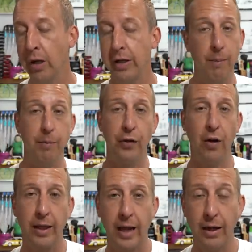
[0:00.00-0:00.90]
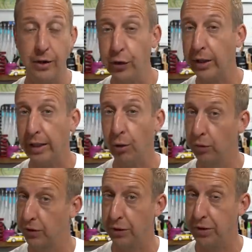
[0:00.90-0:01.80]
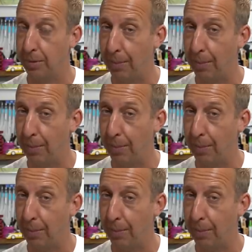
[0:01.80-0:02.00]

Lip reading: Yep, you certainly can. You can also use the